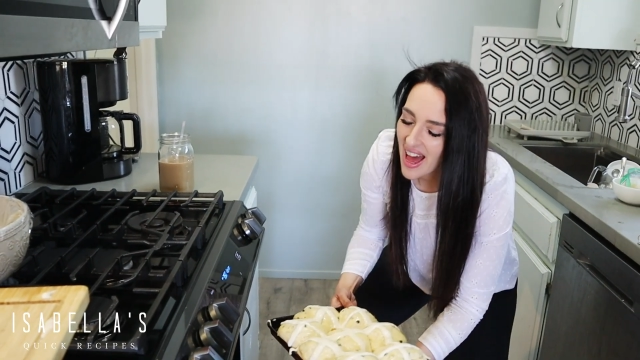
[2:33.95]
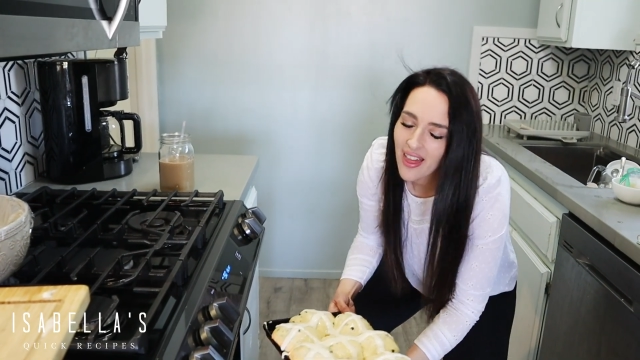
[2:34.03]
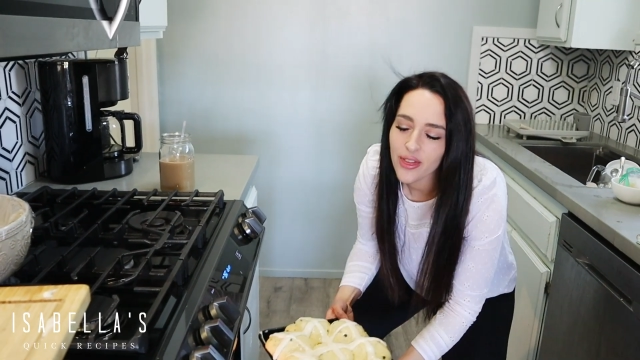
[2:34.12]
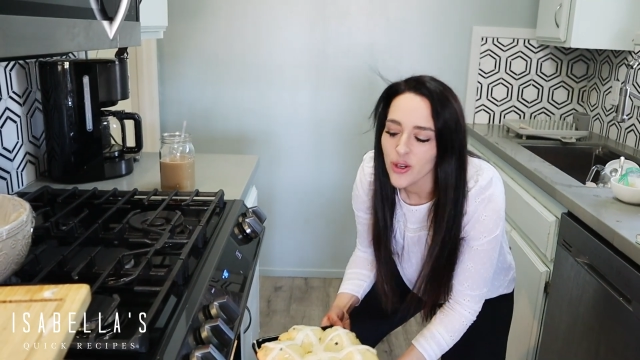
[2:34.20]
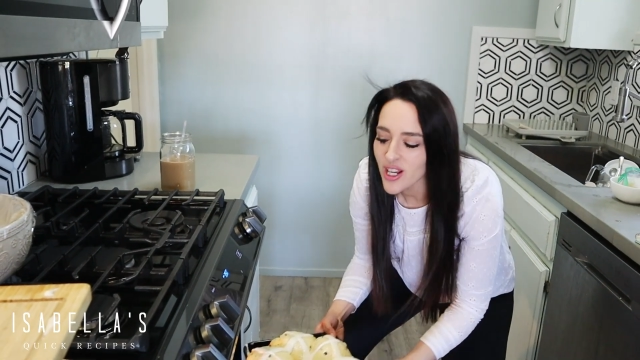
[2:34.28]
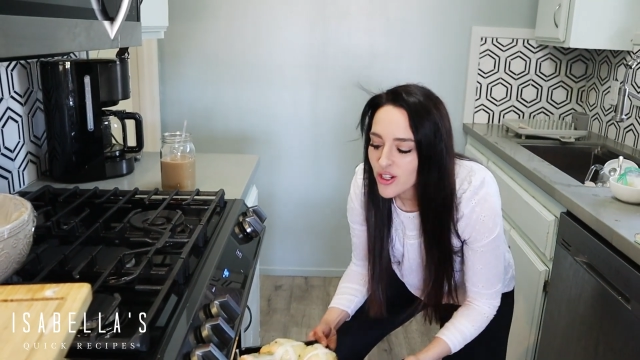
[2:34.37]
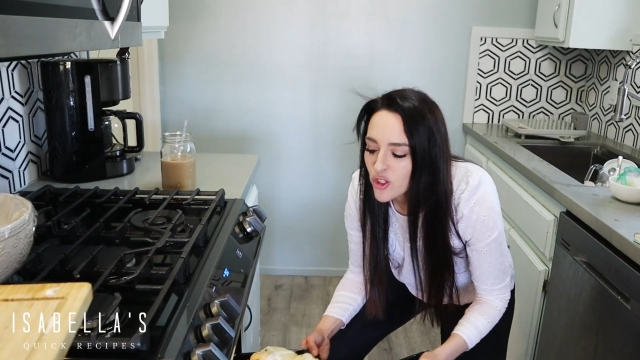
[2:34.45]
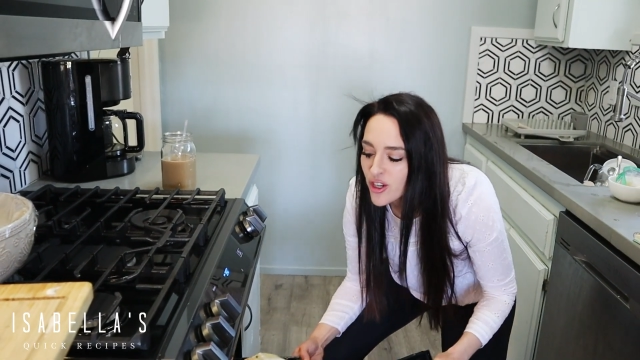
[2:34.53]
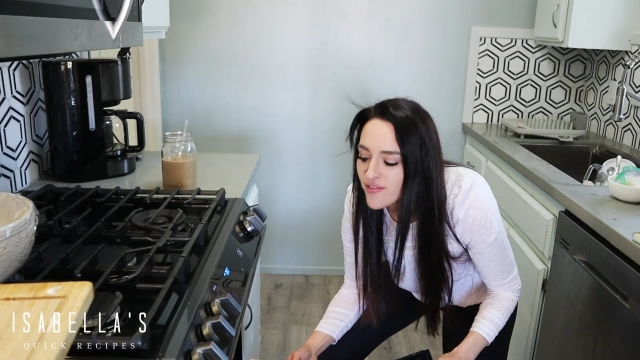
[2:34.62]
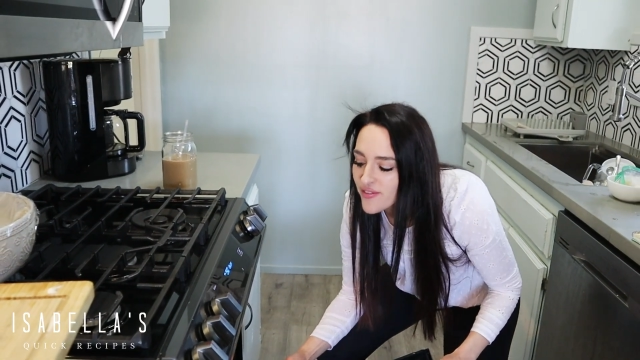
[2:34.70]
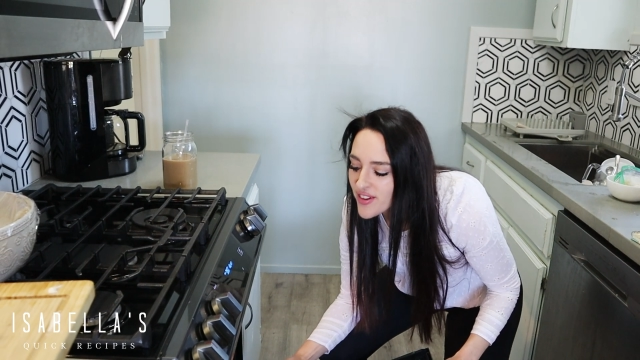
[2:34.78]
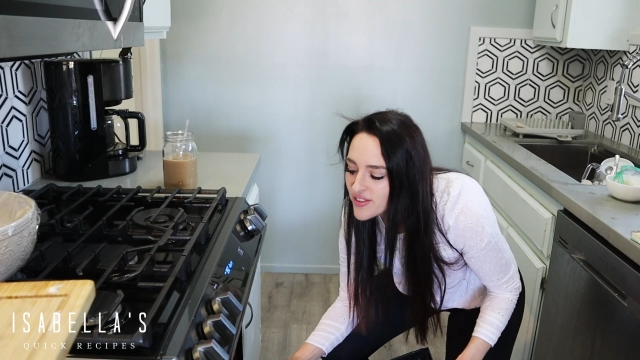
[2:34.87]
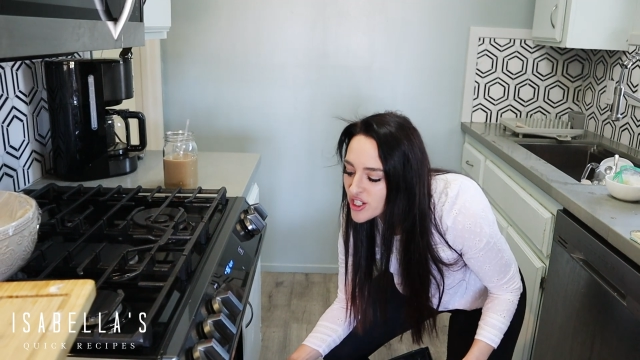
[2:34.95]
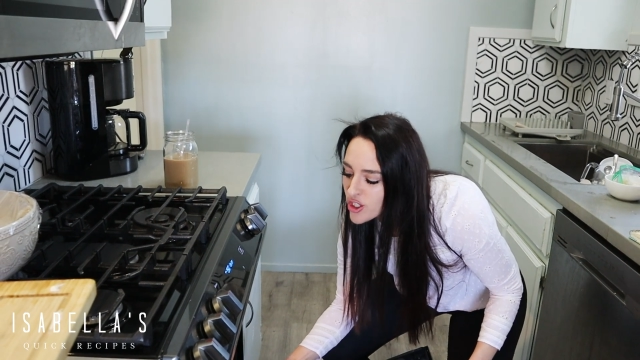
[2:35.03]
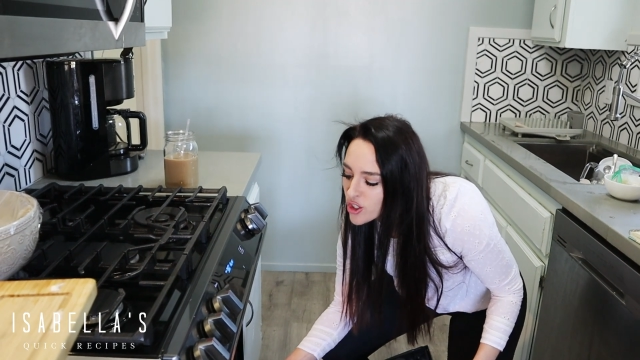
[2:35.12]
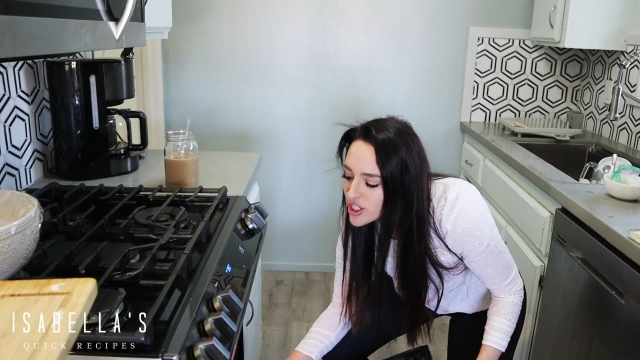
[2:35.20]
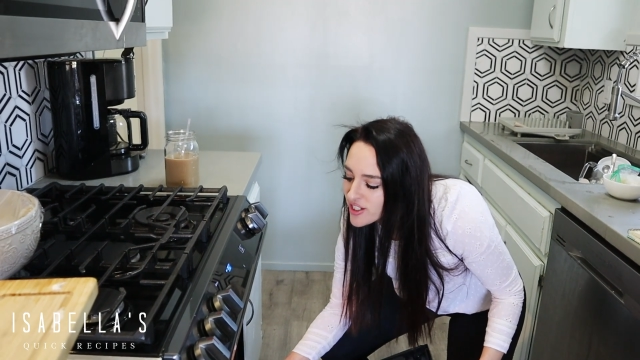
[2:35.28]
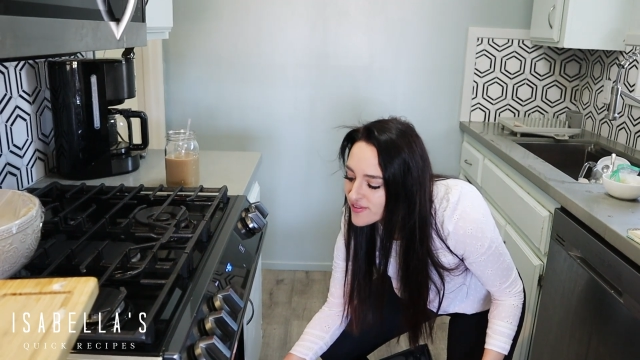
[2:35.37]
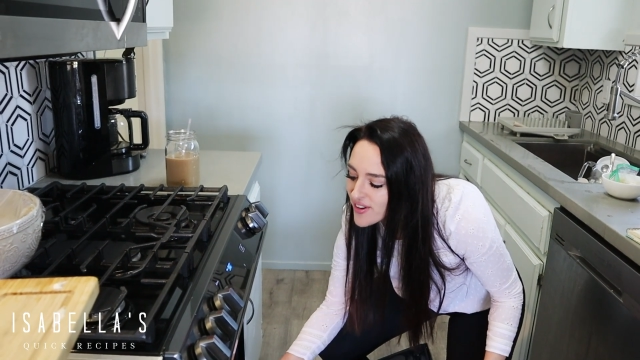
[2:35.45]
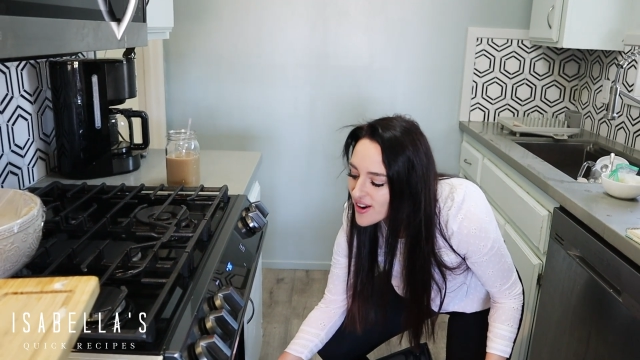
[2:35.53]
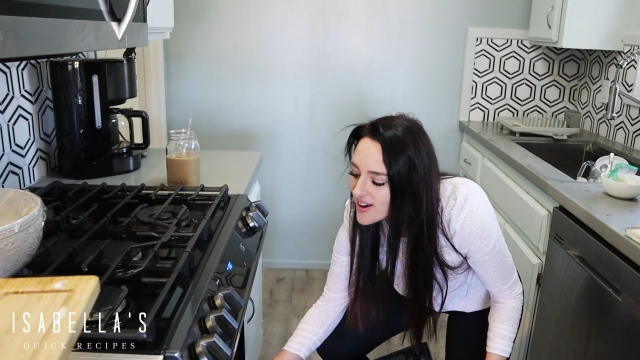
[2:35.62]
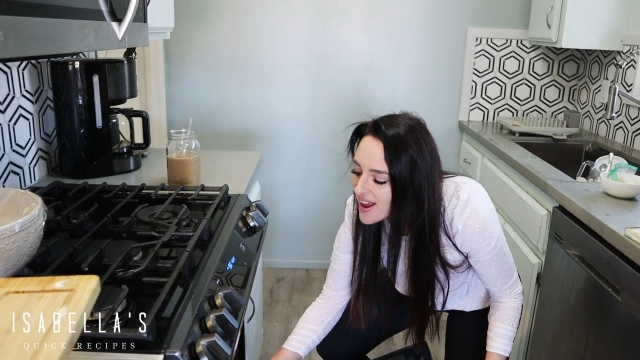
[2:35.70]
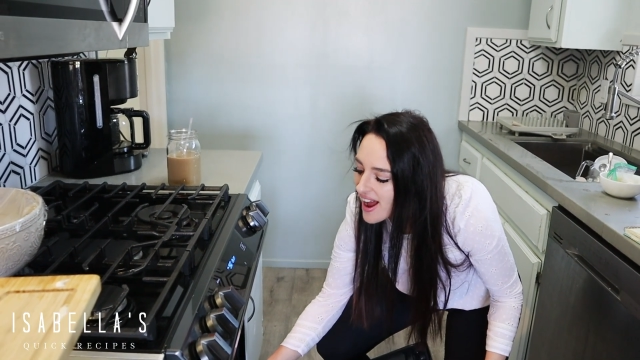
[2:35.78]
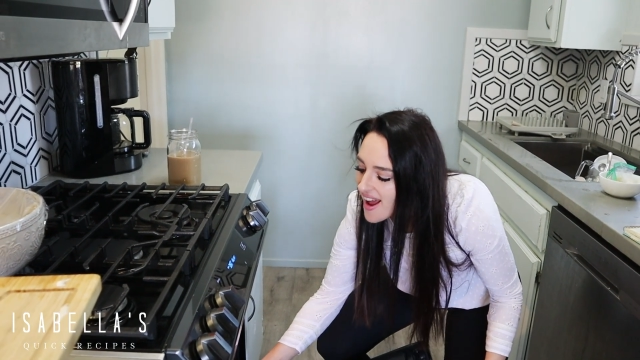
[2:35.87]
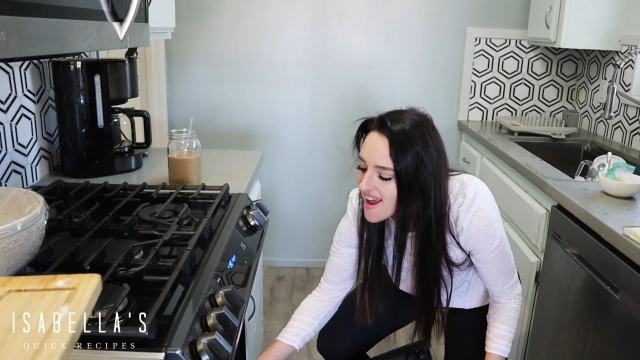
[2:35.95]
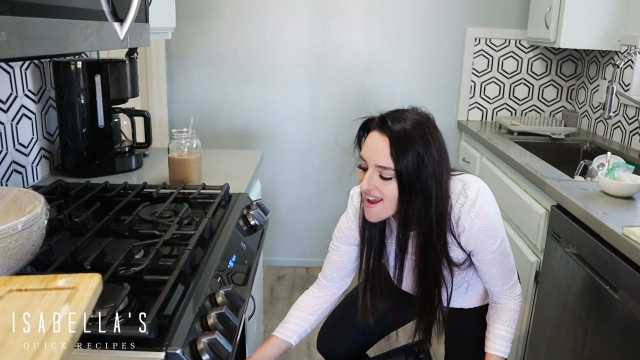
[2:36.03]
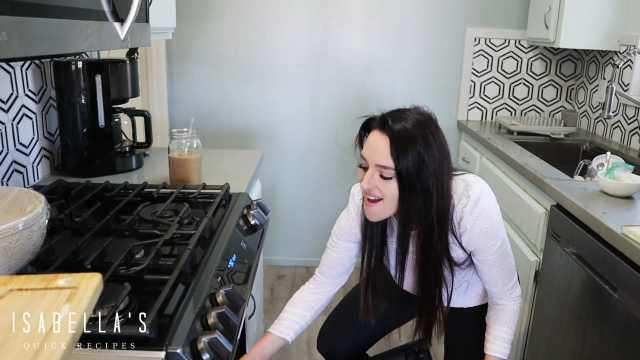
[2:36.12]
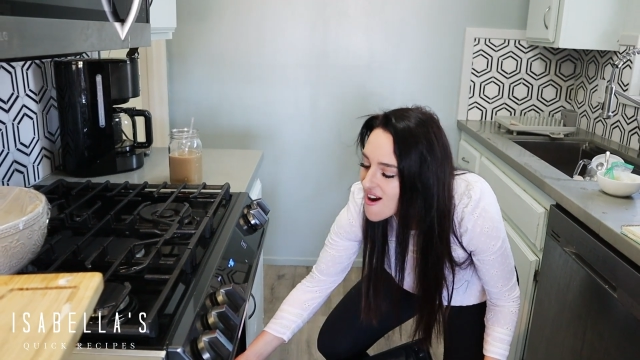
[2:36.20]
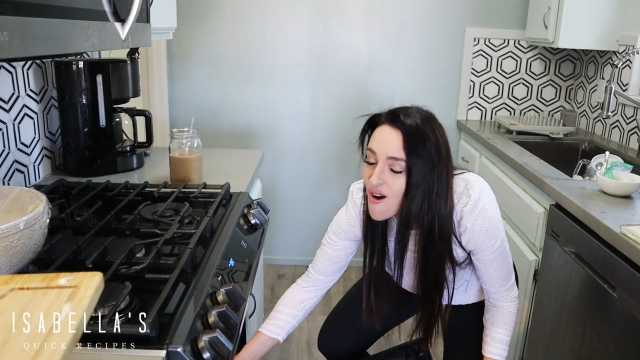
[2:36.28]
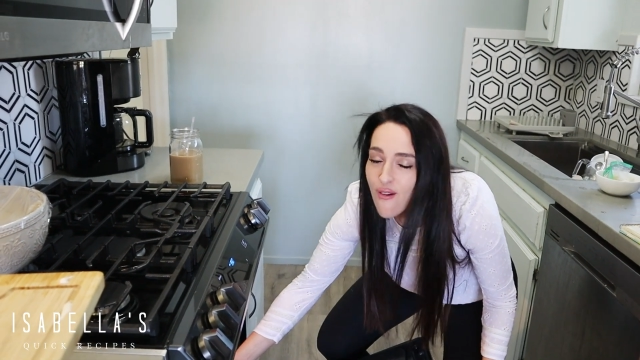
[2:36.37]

at 350 degrees Fahrenheit